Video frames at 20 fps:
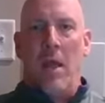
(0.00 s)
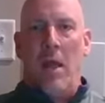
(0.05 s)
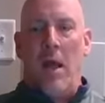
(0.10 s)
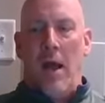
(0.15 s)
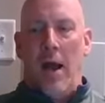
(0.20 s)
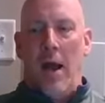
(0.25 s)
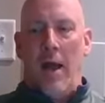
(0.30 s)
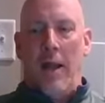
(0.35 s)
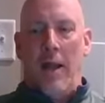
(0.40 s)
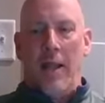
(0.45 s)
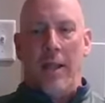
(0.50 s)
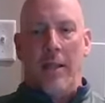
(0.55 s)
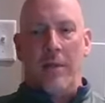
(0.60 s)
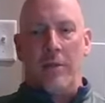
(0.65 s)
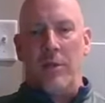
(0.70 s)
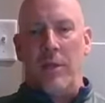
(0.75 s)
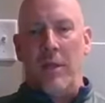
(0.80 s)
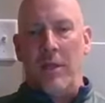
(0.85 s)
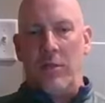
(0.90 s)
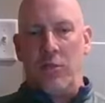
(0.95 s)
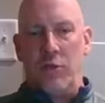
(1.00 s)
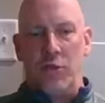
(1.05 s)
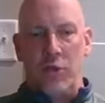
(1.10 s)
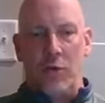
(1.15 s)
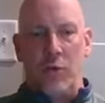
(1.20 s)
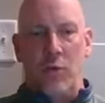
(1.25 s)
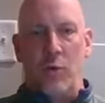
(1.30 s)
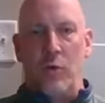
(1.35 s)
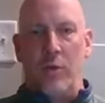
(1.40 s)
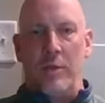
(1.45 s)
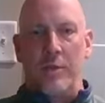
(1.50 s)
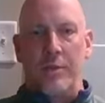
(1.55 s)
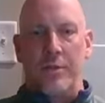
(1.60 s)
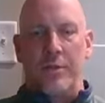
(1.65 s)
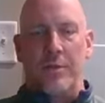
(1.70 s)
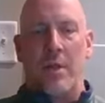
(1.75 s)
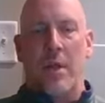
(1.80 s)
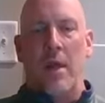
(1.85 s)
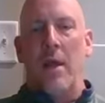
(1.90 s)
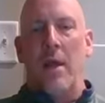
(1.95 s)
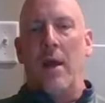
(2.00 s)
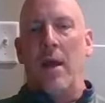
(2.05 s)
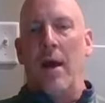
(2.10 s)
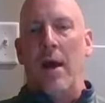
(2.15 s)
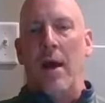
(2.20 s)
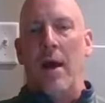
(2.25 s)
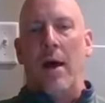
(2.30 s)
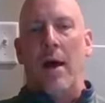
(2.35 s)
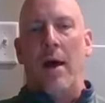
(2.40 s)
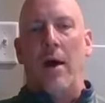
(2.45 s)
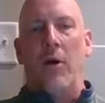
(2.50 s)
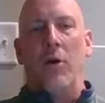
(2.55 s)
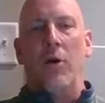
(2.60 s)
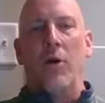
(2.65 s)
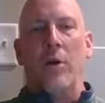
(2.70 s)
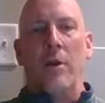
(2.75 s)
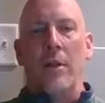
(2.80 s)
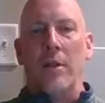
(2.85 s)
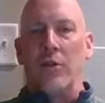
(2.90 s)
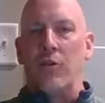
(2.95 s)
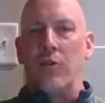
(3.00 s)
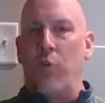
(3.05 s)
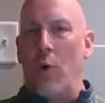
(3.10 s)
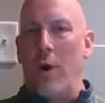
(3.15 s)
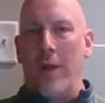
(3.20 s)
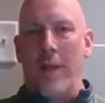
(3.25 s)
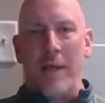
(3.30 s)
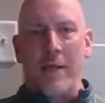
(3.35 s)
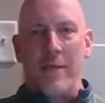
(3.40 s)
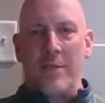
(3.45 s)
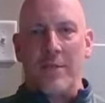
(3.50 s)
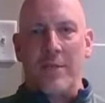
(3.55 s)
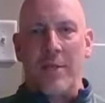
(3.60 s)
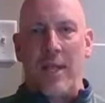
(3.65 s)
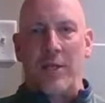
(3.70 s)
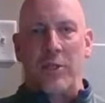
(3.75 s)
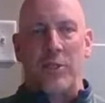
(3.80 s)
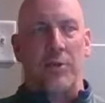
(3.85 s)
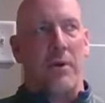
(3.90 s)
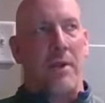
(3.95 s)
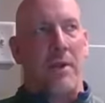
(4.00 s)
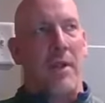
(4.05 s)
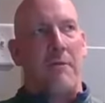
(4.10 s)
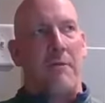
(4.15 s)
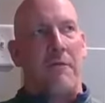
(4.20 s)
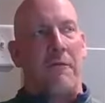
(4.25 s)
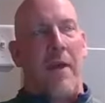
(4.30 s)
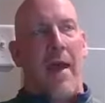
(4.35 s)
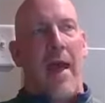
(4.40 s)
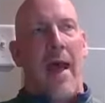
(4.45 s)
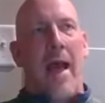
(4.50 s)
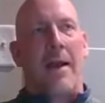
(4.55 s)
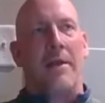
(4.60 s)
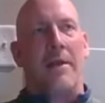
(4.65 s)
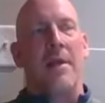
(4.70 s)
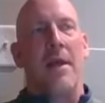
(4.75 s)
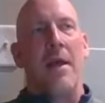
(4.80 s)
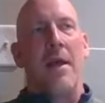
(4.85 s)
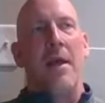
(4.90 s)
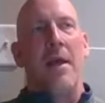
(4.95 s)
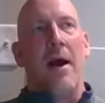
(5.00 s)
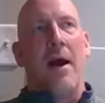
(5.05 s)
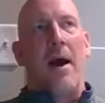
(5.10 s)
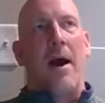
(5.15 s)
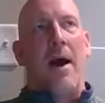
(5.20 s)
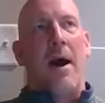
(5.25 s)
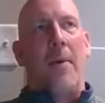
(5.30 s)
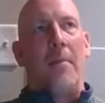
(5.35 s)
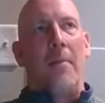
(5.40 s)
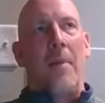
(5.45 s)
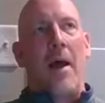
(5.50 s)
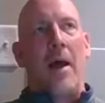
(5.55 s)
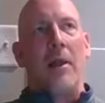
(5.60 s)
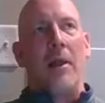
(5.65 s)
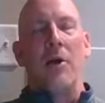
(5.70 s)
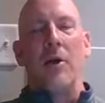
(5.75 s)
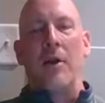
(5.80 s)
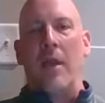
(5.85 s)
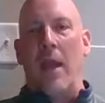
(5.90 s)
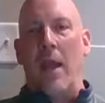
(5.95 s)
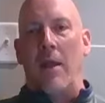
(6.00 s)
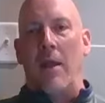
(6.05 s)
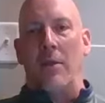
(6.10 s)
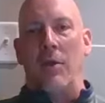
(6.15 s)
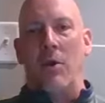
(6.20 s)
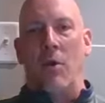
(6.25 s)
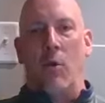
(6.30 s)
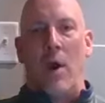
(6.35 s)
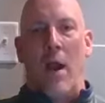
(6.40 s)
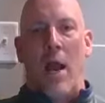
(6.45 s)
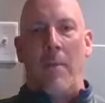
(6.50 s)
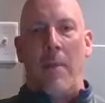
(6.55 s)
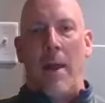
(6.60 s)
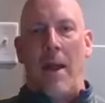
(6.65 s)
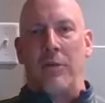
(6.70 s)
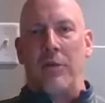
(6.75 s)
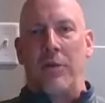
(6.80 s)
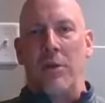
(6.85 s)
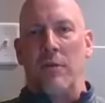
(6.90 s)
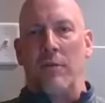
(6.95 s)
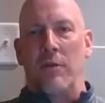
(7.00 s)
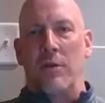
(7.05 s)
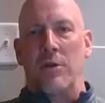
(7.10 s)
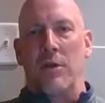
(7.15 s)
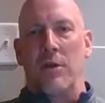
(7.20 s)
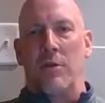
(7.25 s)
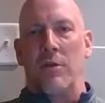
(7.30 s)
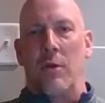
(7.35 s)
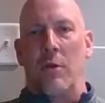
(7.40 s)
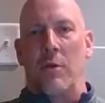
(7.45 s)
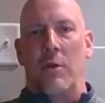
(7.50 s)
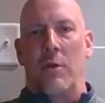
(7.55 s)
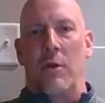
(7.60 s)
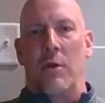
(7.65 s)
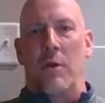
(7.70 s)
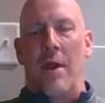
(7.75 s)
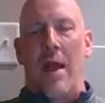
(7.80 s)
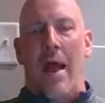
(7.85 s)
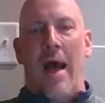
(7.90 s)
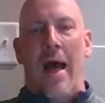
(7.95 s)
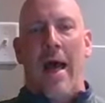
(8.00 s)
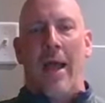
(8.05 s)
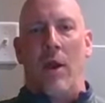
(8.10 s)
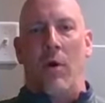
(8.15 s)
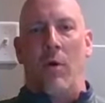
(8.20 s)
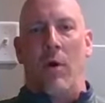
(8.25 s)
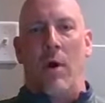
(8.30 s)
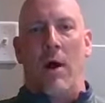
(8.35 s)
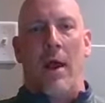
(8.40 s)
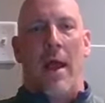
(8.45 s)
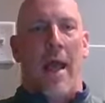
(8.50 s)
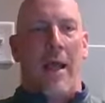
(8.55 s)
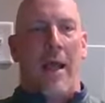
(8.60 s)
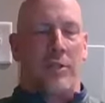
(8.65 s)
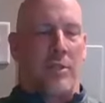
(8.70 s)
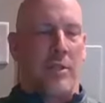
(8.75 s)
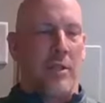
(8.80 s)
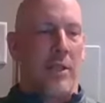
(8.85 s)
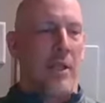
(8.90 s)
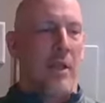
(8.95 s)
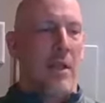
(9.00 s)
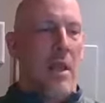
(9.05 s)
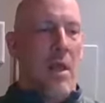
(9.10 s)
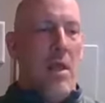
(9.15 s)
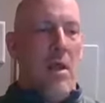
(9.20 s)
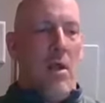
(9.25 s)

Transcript: uh, in in schools uh, early 20th century. In fact, um, I look at you know where I'm at the University of Northern Iowa. I actually